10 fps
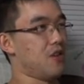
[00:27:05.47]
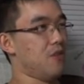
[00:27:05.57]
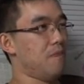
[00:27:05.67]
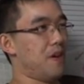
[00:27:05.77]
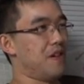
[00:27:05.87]

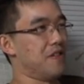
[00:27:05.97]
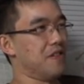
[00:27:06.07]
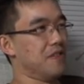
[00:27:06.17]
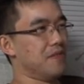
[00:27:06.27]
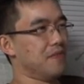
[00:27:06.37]

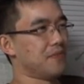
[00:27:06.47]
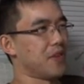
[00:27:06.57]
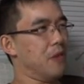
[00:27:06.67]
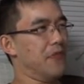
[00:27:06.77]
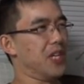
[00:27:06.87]
two-parter.
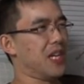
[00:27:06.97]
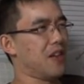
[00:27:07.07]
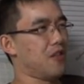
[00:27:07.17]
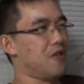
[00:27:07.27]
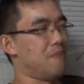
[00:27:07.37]
Hopefully
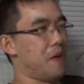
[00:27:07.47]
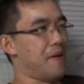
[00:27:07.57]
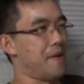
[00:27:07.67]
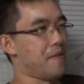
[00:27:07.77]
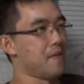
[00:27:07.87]
not a
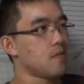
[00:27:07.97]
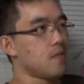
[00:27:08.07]
third-parter.